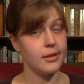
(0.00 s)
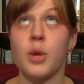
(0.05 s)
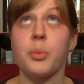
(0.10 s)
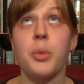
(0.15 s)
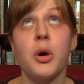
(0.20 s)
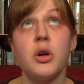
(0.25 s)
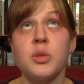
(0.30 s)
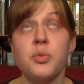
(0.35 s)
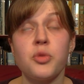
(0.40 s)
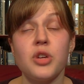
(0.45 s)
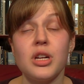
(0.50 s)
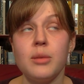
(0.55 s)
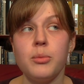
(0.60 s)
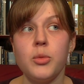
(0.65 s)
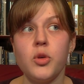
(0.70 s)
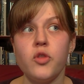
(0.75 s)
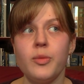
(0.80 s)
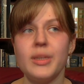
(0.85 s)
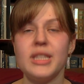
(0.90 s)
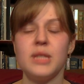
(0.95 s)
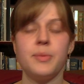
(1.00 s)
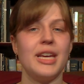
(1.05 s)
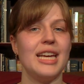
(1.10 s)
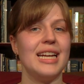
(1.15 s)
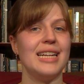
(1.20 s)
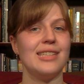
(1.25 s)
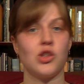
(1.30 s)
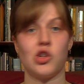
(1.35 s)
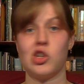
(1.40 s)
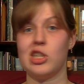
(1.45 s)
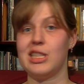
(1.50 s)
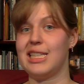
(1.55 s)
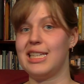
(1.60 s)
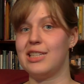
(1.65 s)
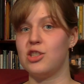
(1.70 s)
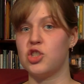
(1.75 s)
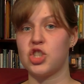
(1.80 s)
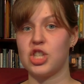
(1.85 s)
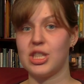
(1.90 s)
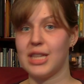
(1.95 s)
Their post-breeding movements begin as early
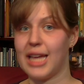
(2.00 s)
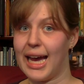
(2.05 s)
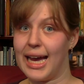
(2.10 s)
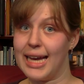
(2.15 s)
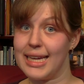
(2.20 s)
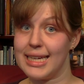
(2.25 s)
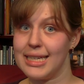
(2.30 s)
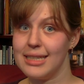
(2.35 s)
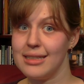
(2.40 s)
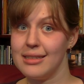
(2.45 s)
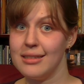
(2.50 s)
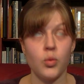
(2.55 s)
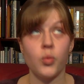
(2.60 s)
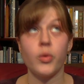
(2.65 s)
as July,